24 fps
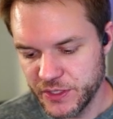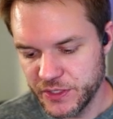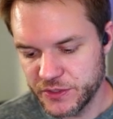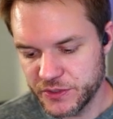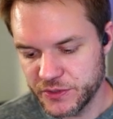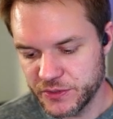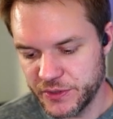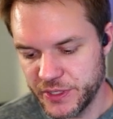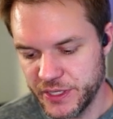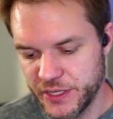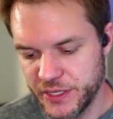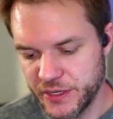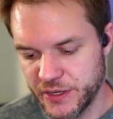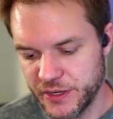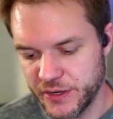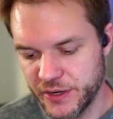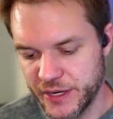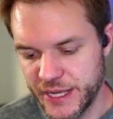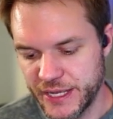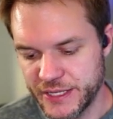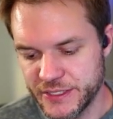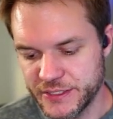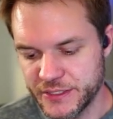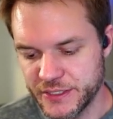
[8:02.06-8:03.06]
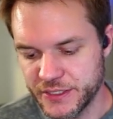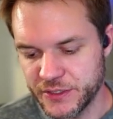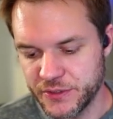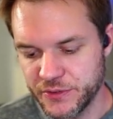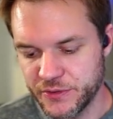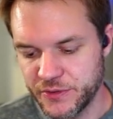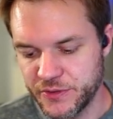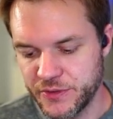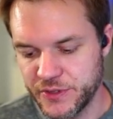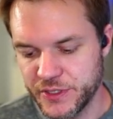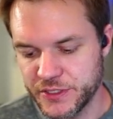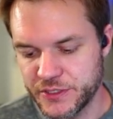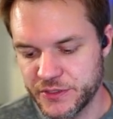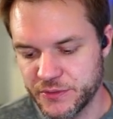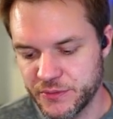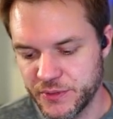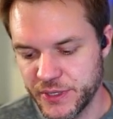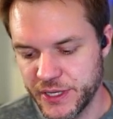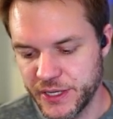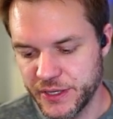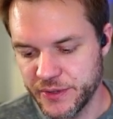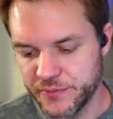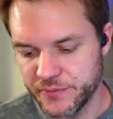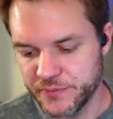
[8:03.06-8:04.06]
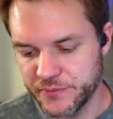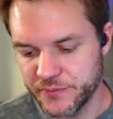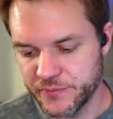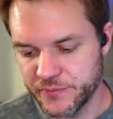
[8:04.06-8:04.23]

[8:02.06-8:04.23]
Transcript: so here, as they go this way,